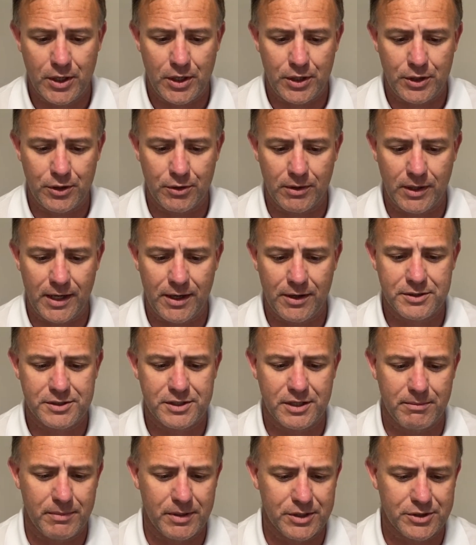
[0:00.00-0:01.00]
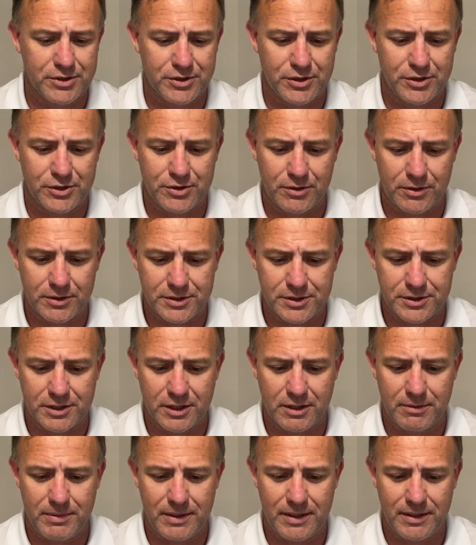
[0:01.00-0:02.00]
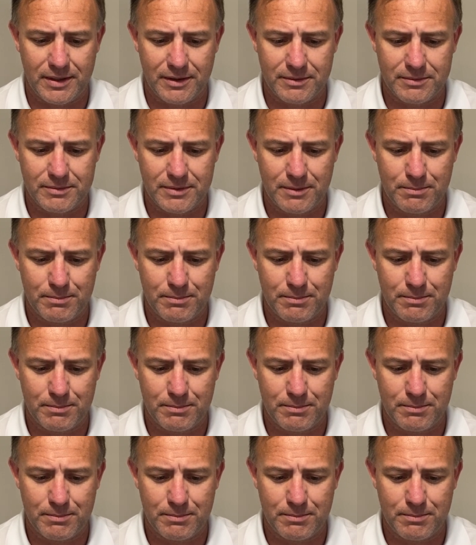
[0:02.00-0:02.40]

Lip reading: your errors and omissions insurance is going to be a